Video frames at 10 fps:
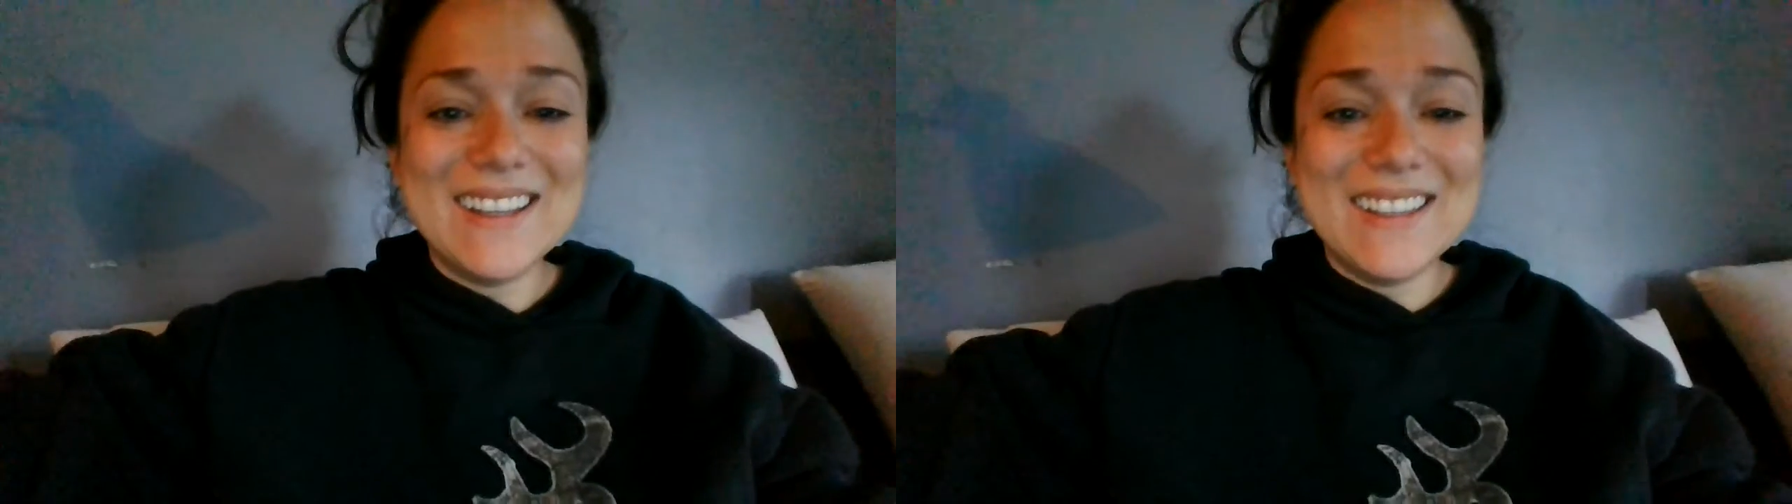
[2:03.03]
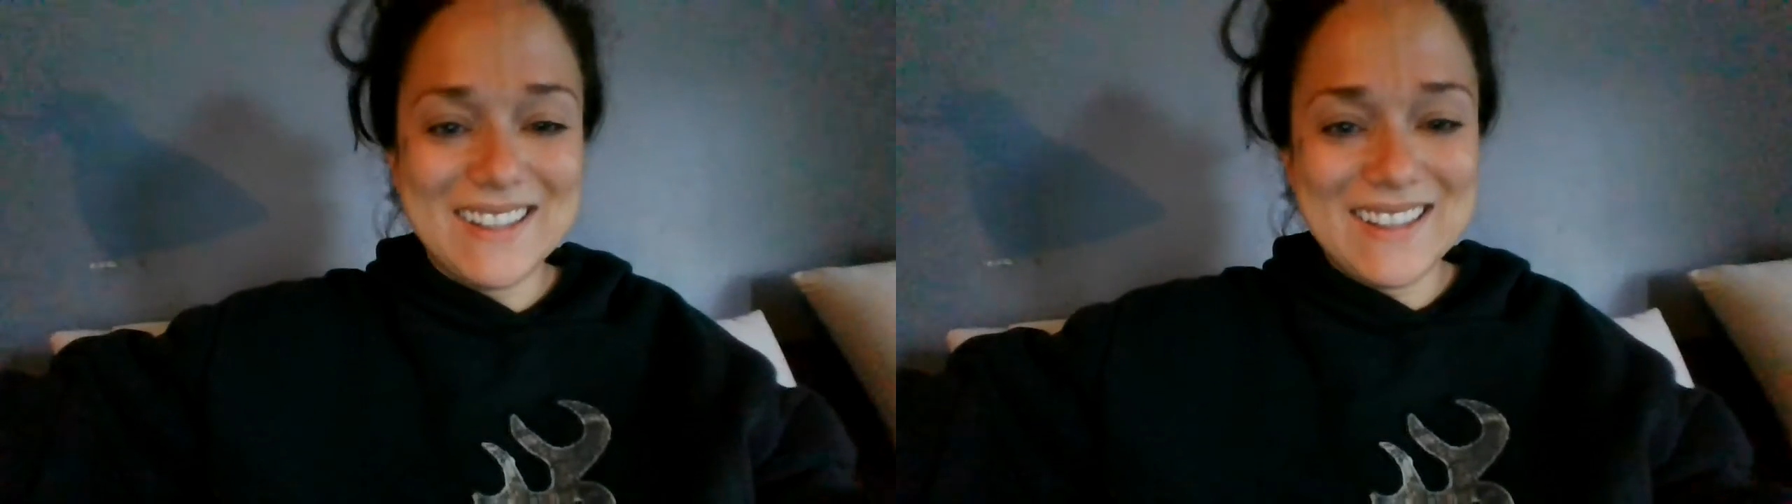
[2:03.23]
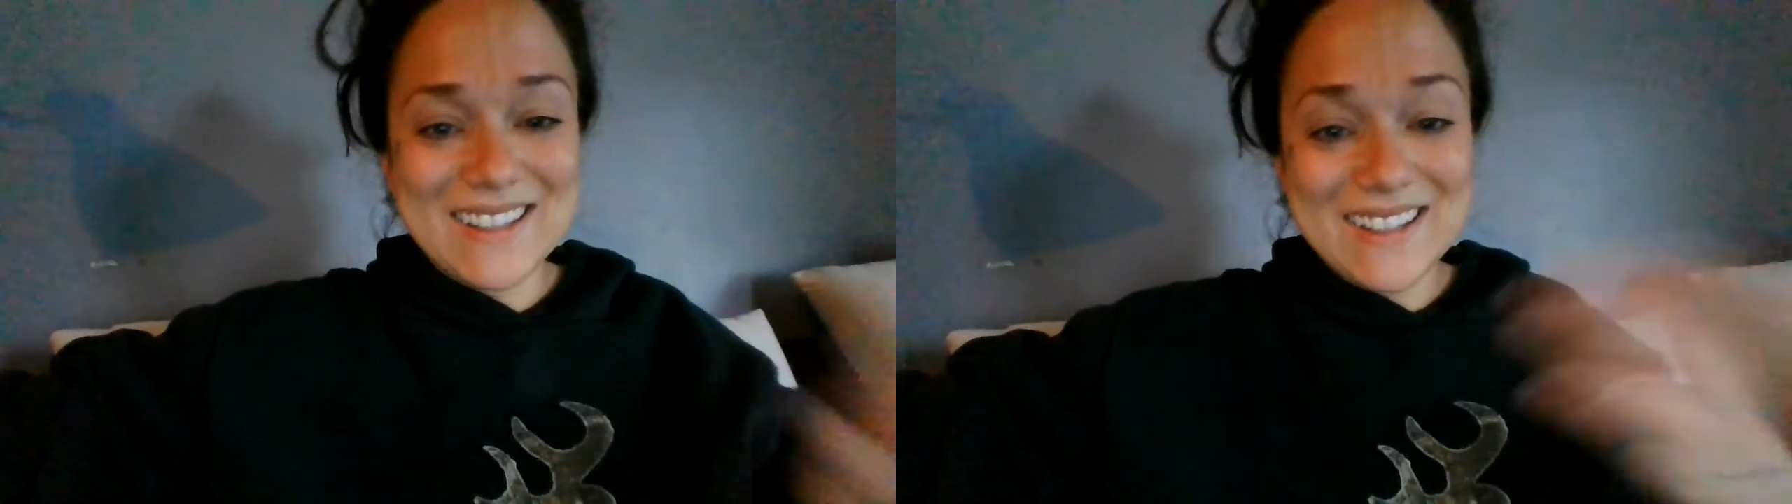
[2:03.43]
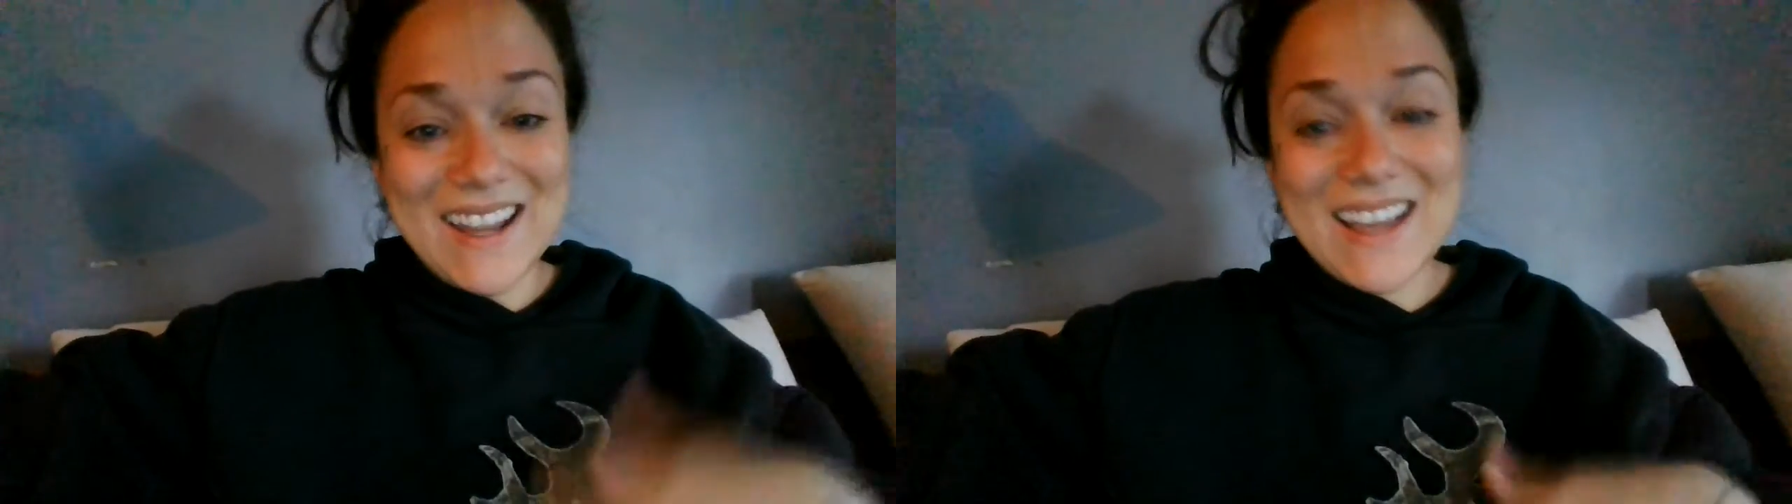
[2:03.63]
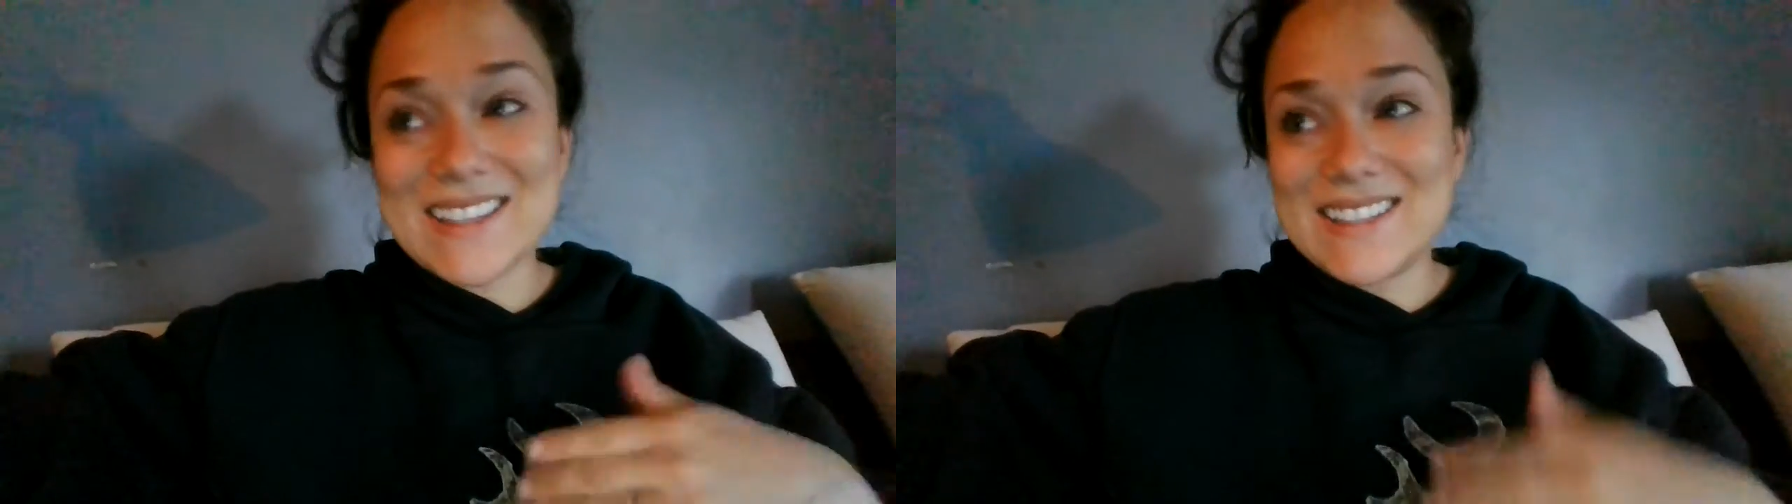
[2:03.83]
Then the
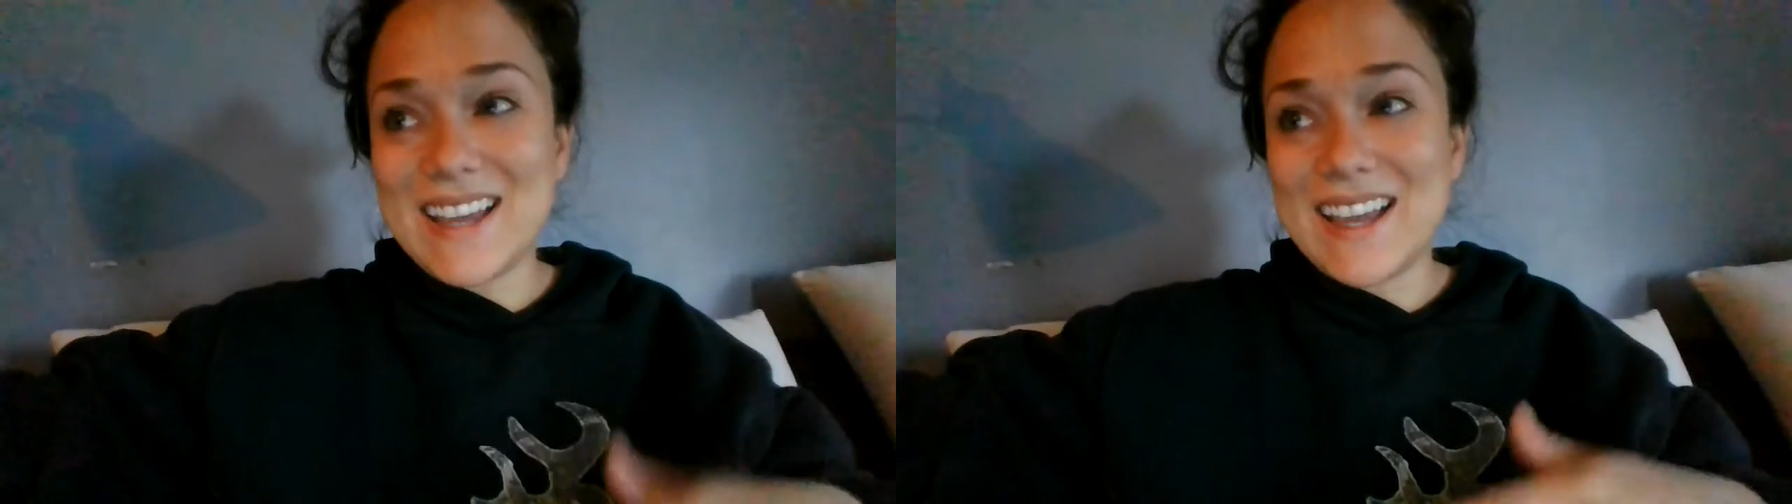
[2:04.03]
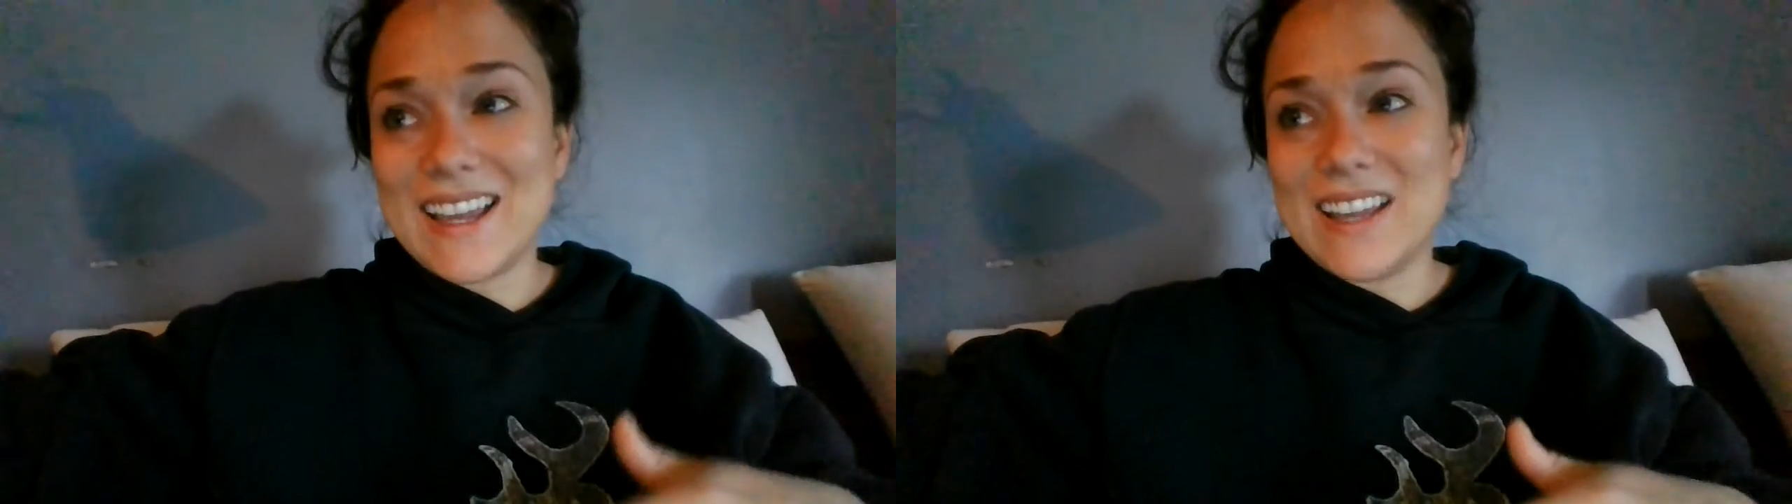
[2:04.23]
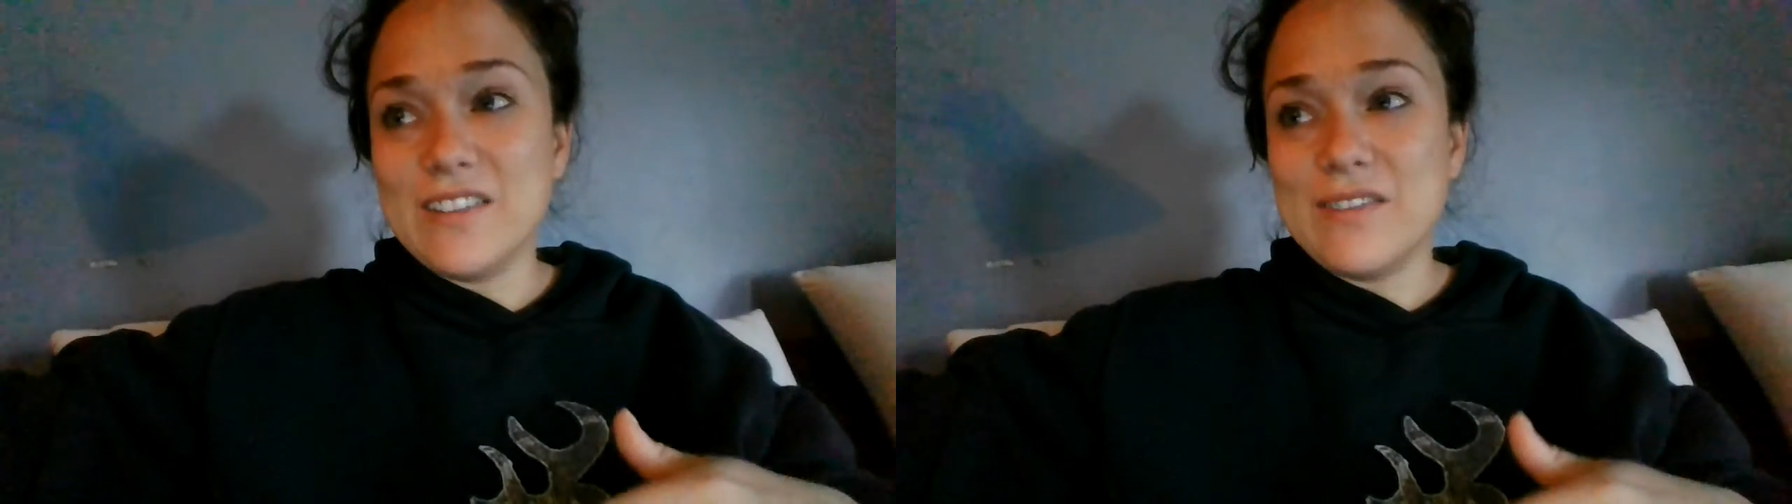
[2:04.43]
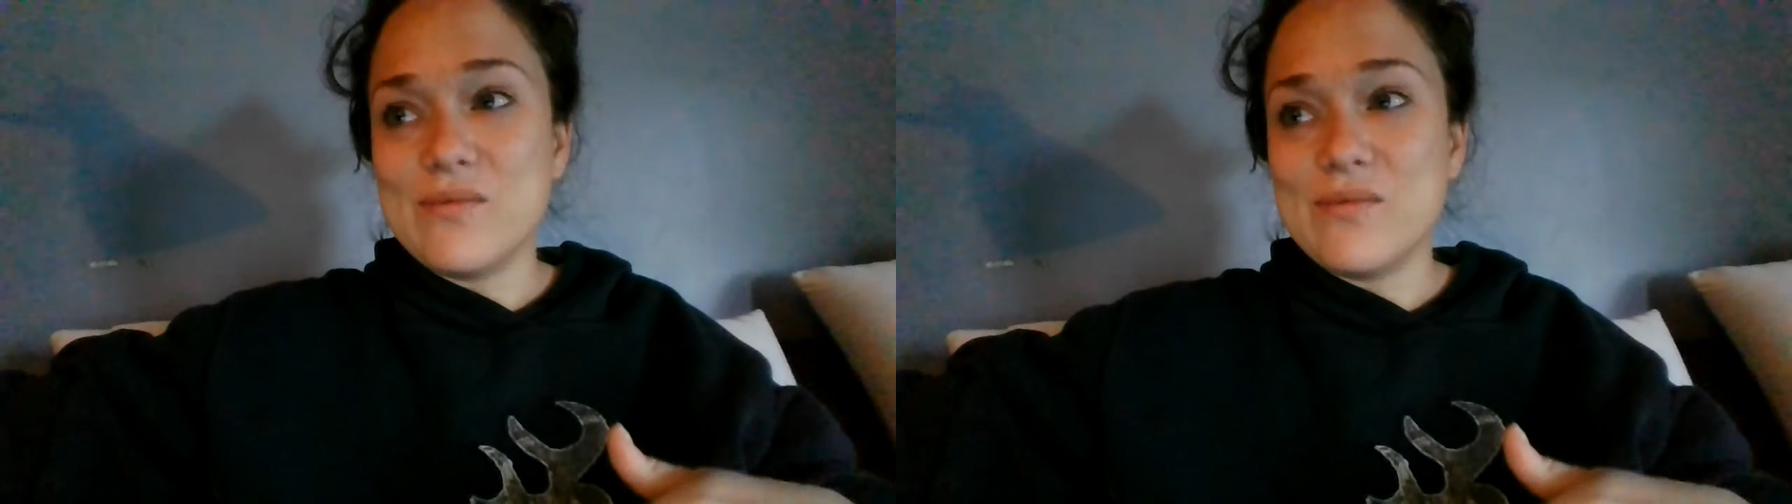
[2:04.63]
next day,